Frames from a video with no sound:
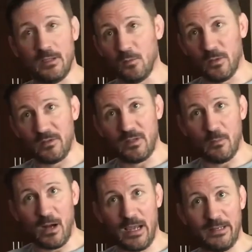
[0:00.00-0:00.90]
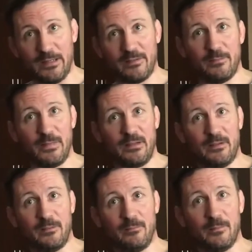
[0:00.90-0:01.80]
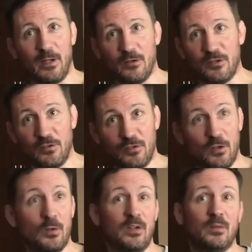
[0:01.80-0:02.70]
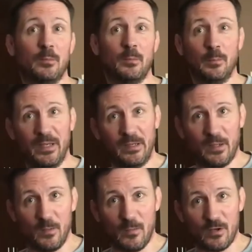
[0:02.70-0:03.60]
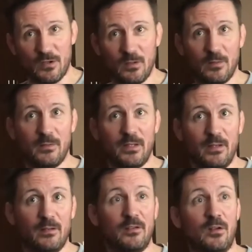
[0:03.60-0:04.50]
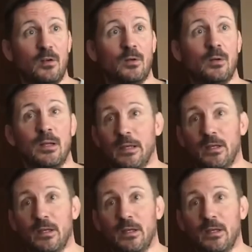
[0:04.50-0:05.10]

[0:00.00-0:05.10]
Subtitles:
his whiskey brand that's launching soon, his big commercial deals he's doing,